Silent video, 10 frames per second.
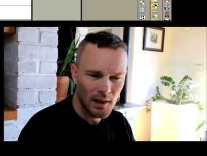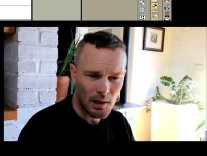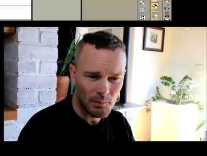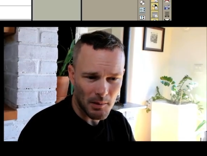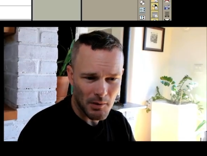
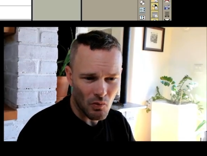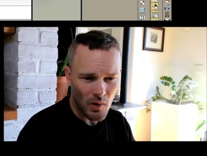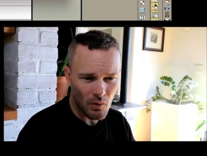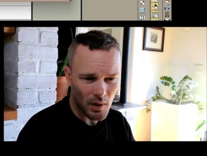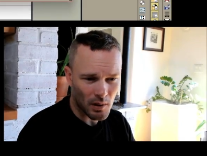and maybe
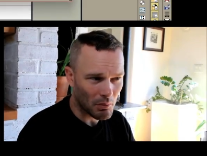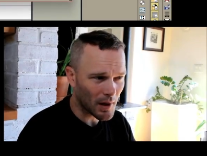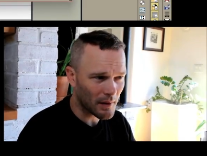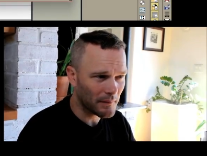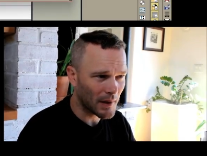we want to
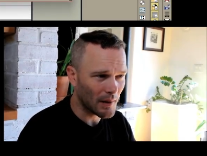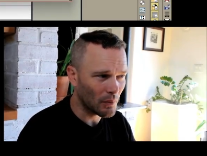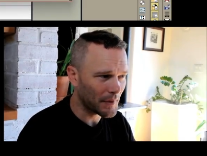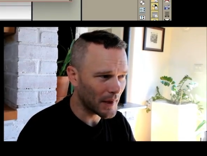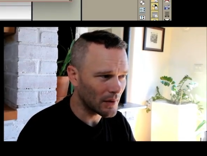modify
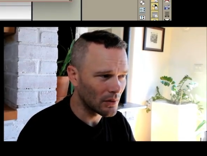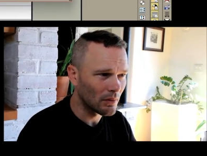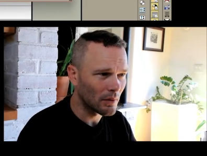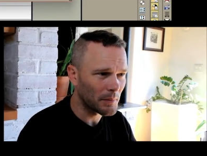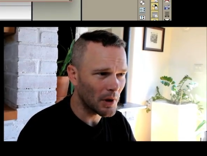what that
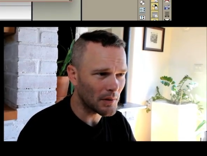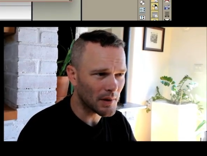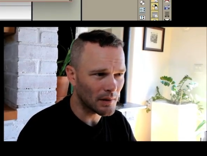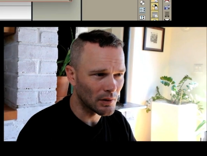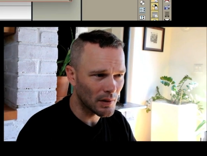newel
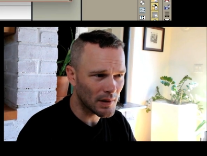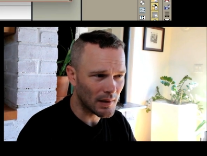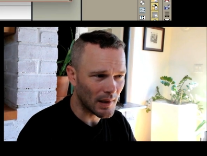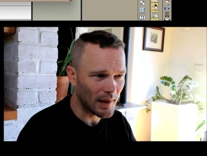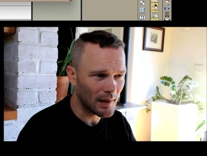post looks
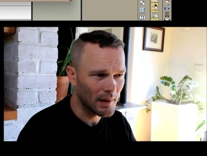like.